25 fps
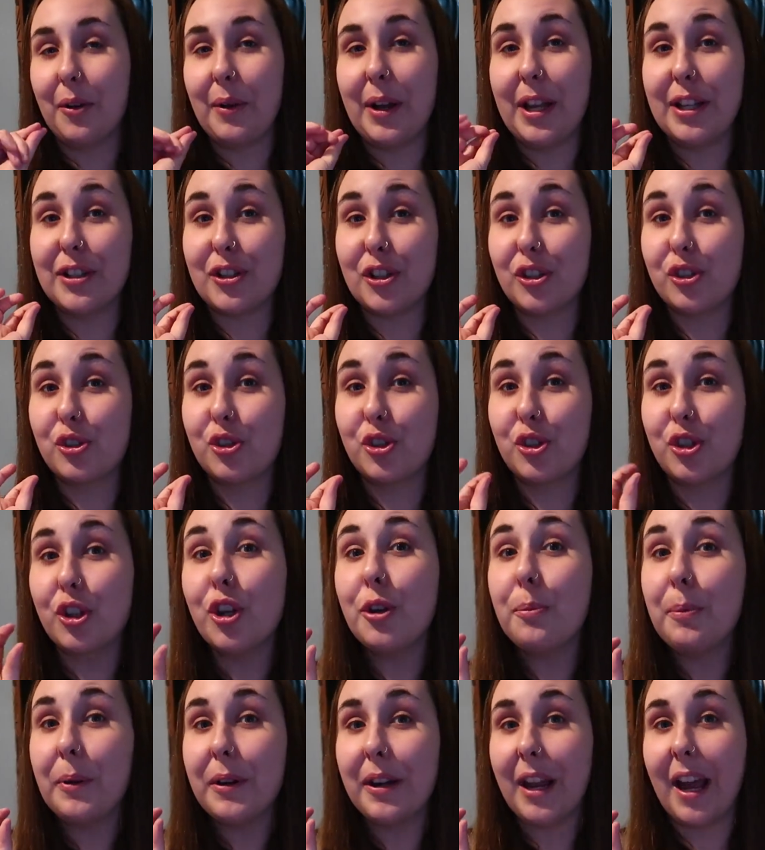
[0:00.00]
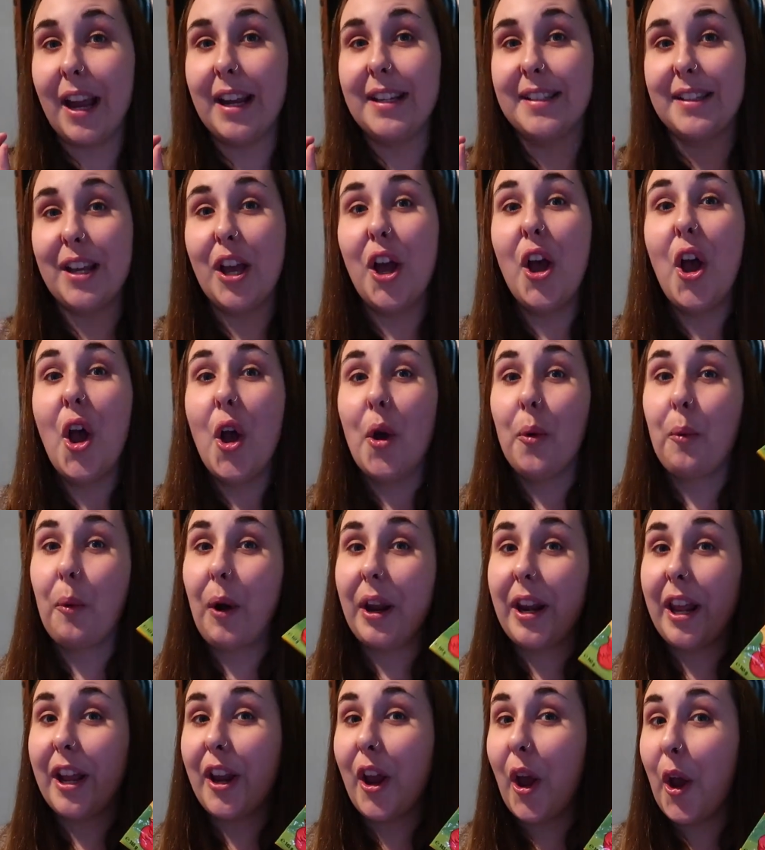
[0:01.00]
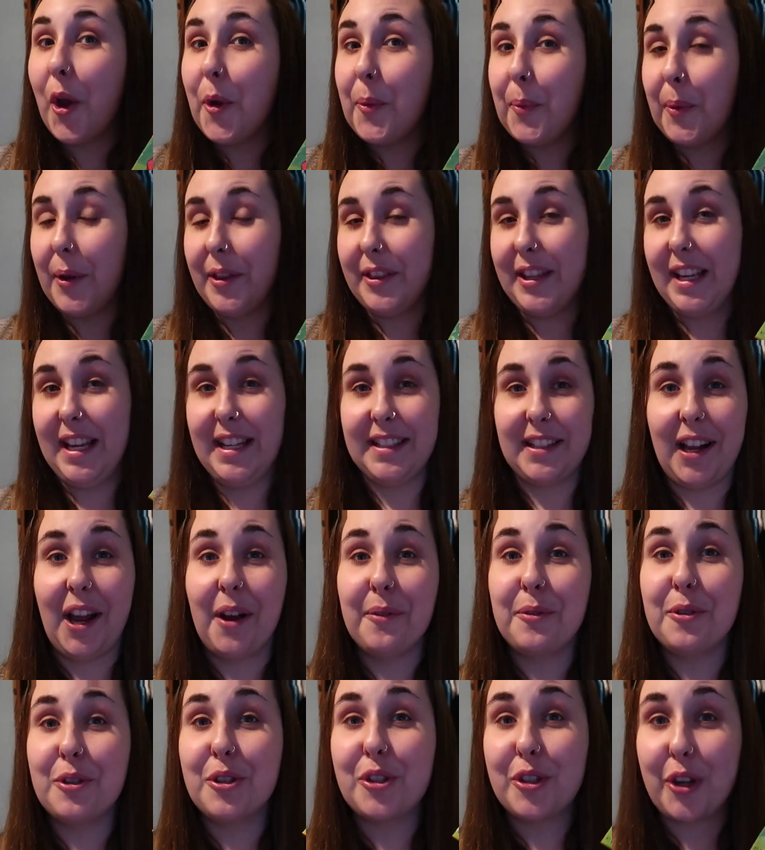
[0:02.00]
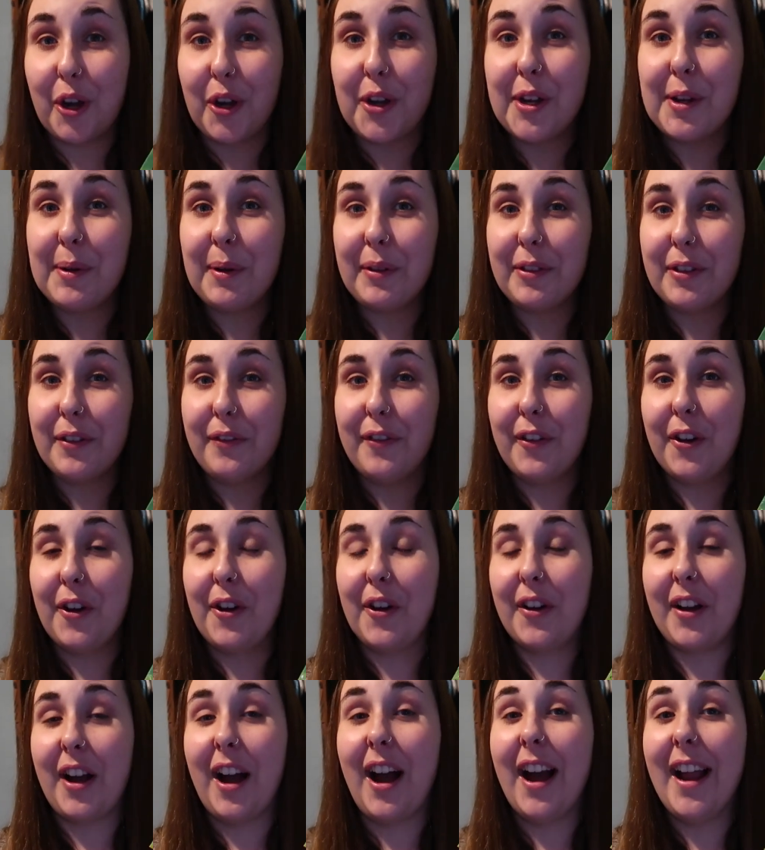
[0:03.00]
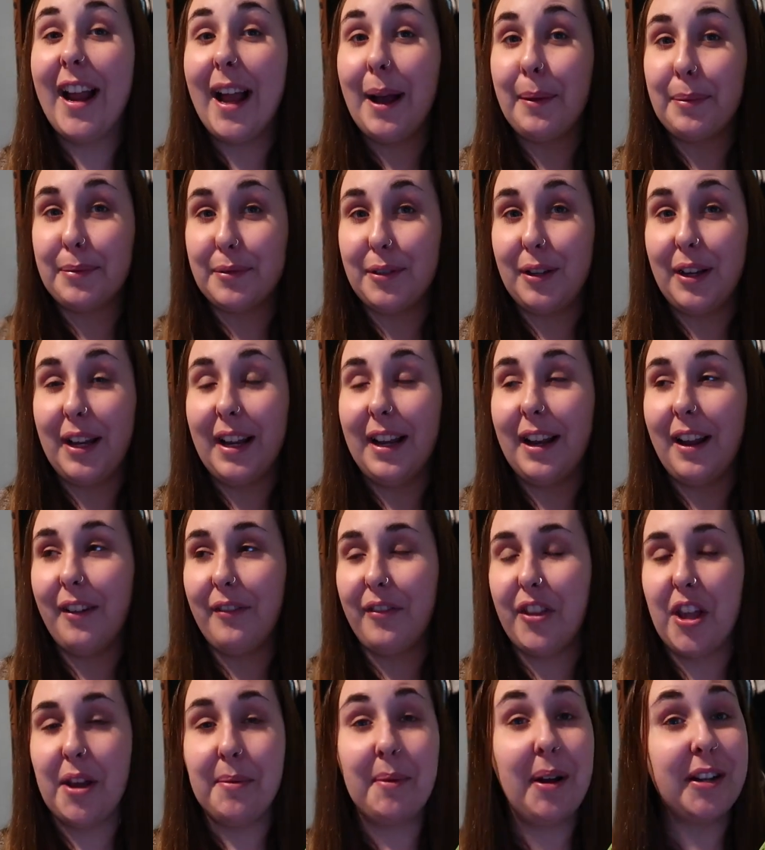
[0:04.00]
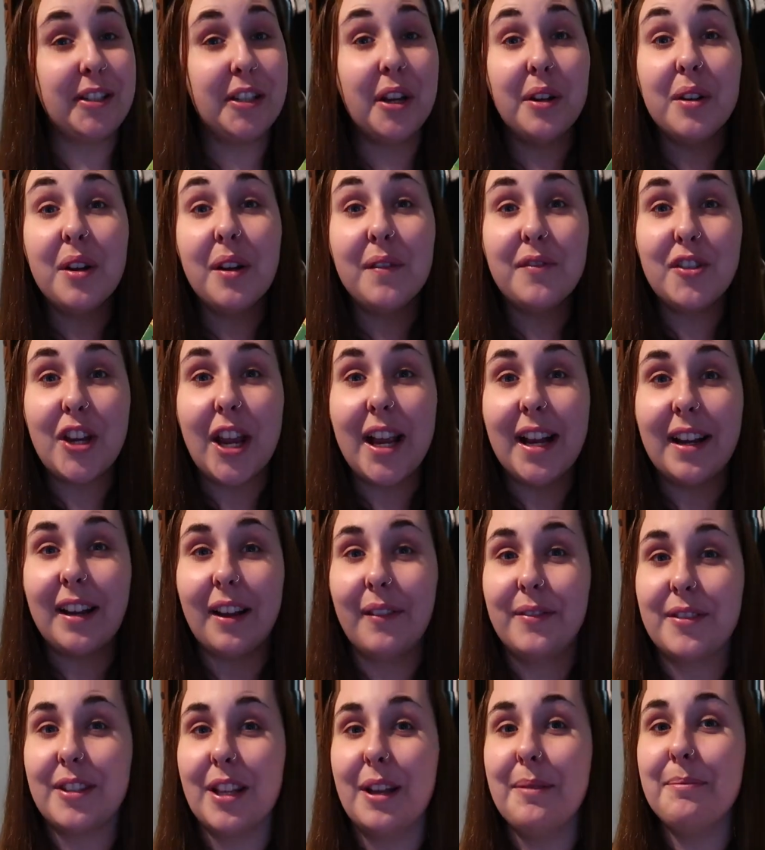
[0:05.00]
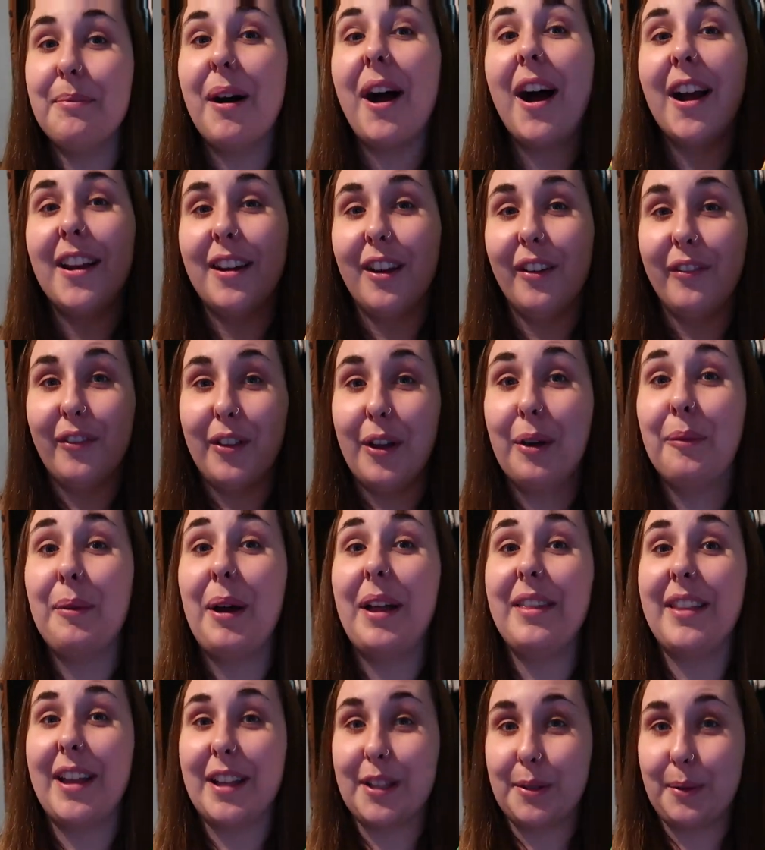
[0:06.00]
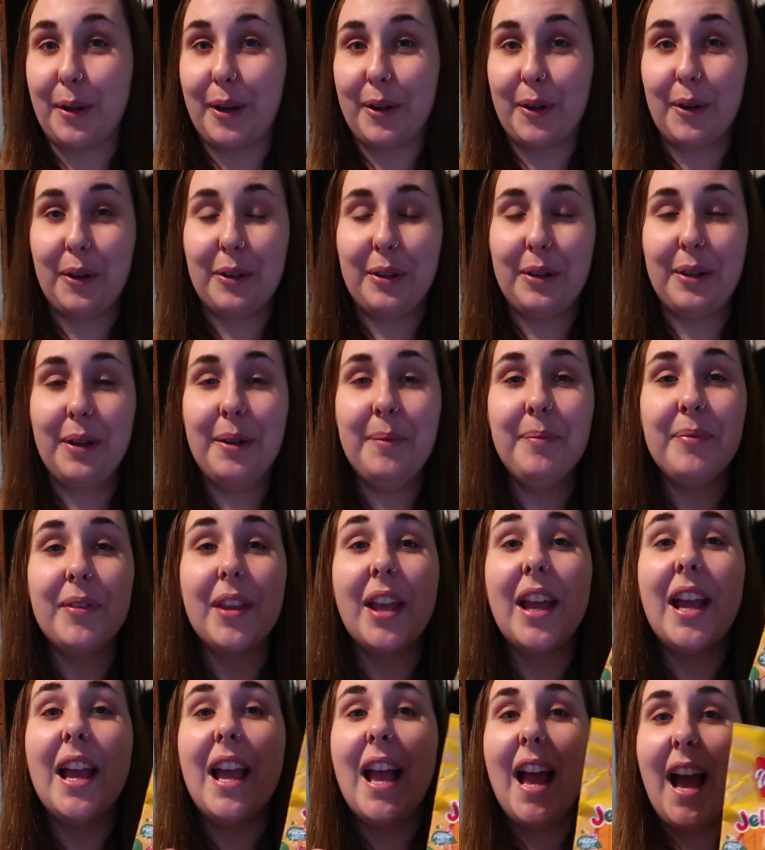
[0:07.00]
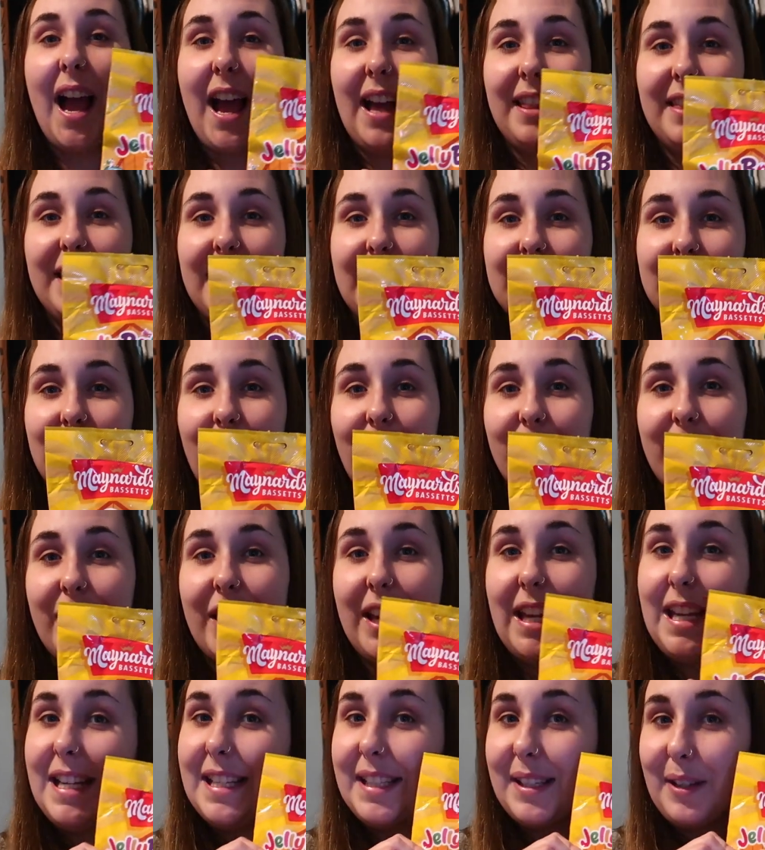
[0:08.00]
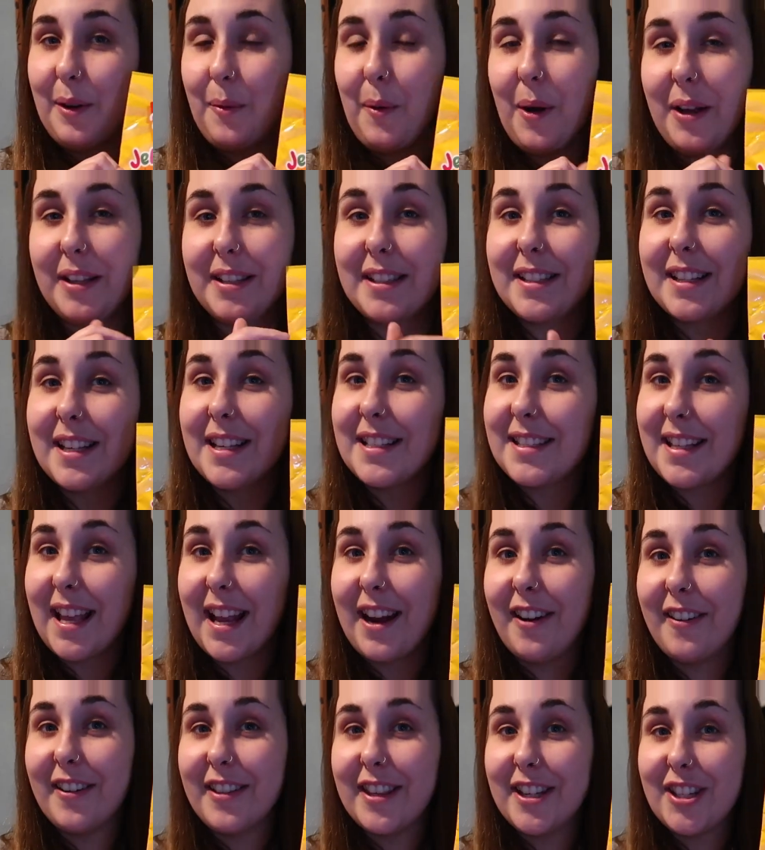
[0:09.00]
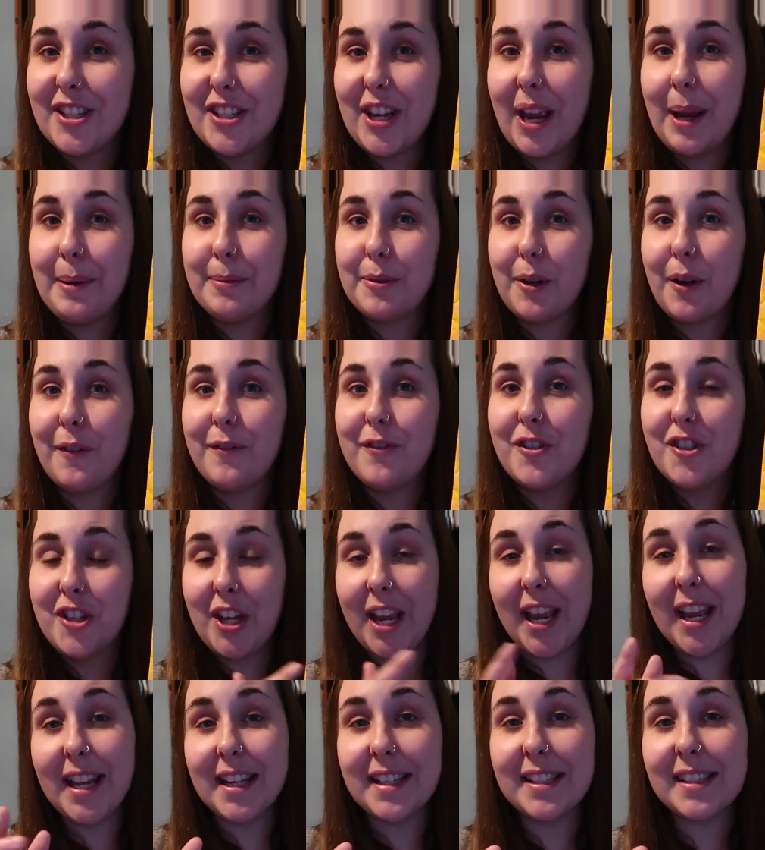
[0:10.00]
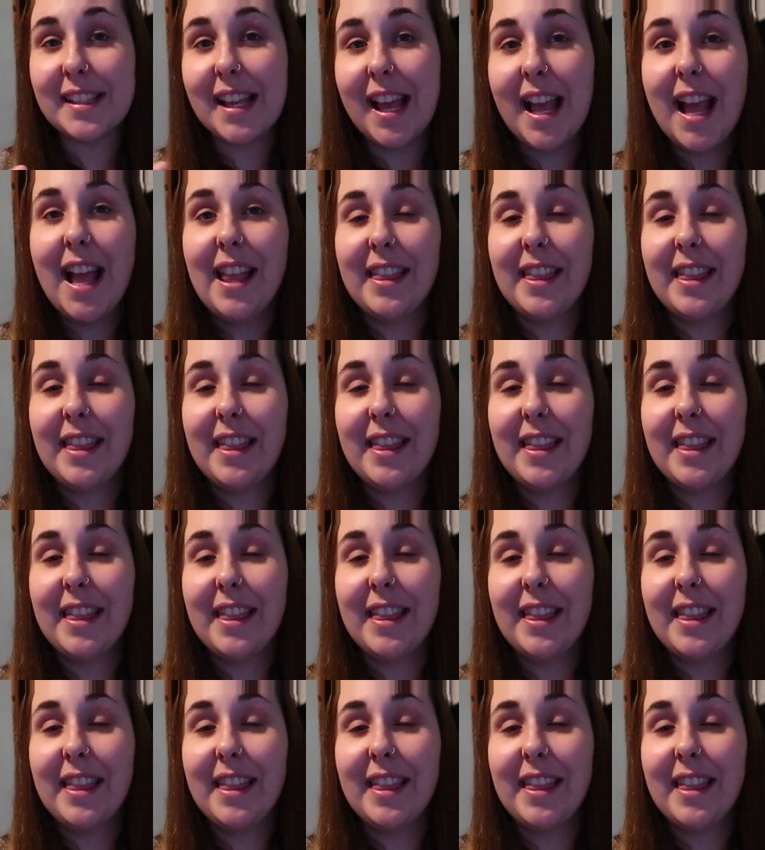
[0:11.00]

It's super nice. When I open these, I will show you on the vlog. I absolutely love them. I don't know if Jake loves them, but I love them and that's why I got them. And these are the Easter ones because they are in the shape of chicks.